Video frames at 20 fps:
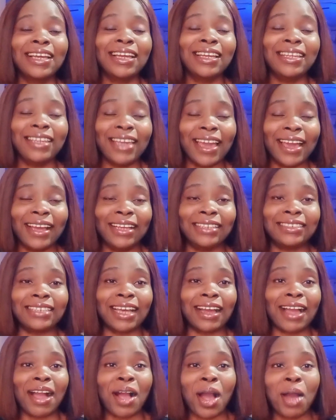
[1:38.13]
Yes,
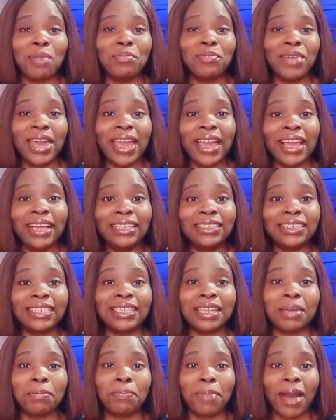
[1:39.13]
akara made
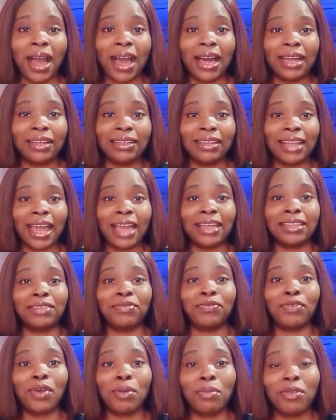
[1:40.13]
in a pan, like
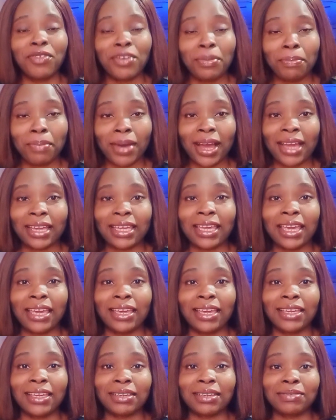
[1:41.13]
the form of a
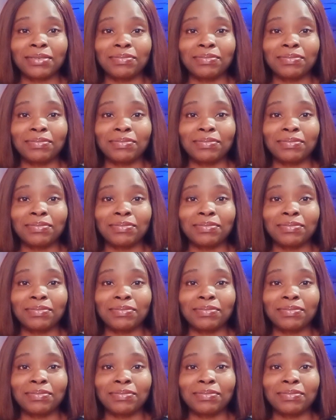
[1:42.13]
pancake.